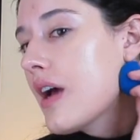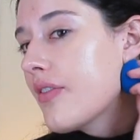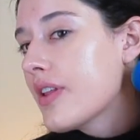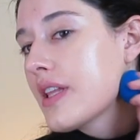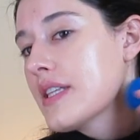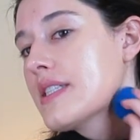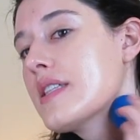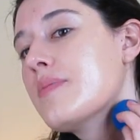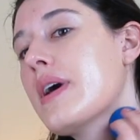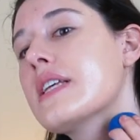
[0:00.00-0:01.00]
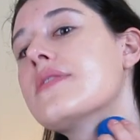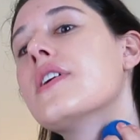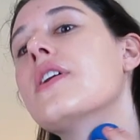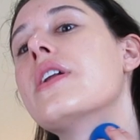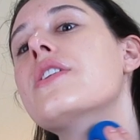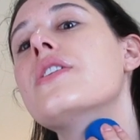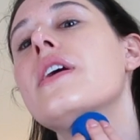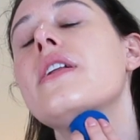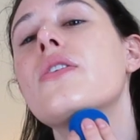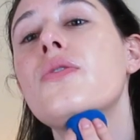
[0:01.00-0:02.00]
I feel like this is the best foundation I
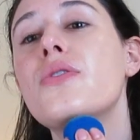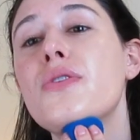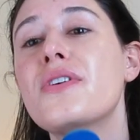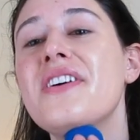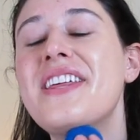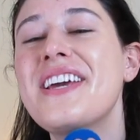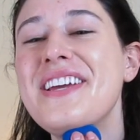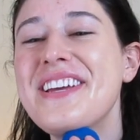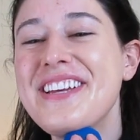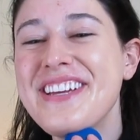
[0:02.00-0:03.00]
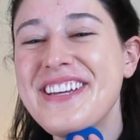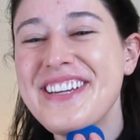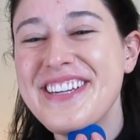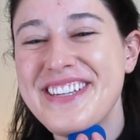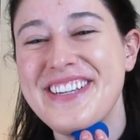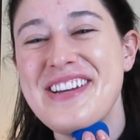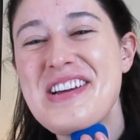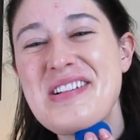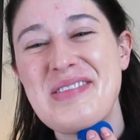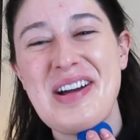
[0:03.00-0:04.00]
know. Ooh.
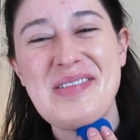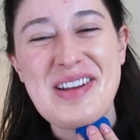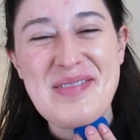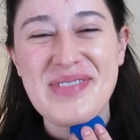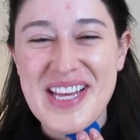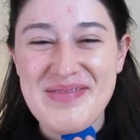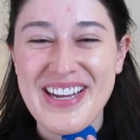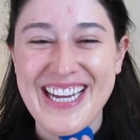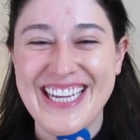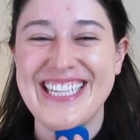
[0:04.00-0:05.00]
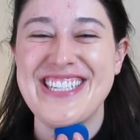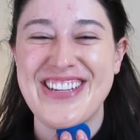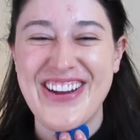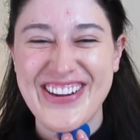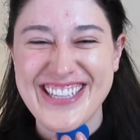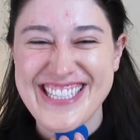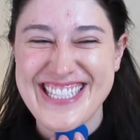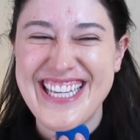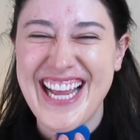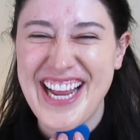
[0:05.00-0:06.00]
Why would I blend my neck and talk at the
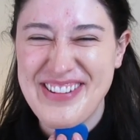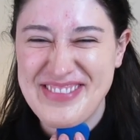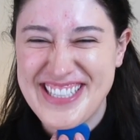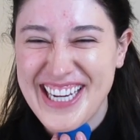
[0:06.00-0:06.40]
same